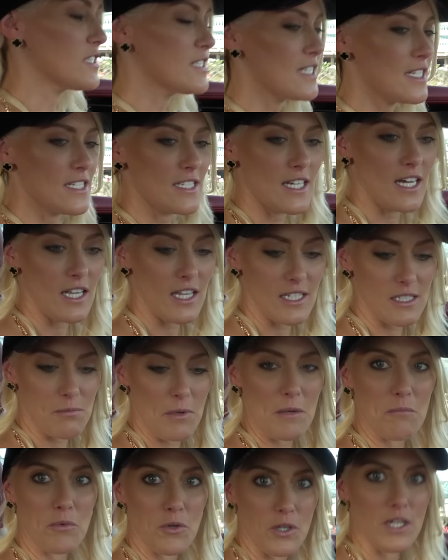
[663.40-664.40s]
to detail has
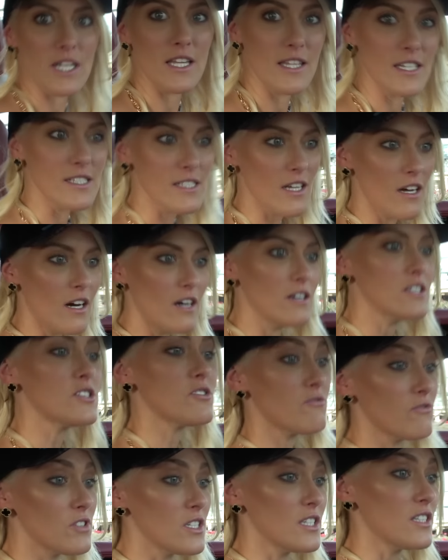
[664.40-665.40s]
been put in this car.
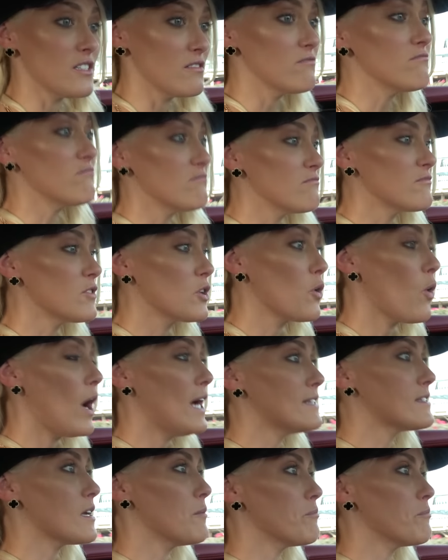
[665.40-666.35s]
It's really quite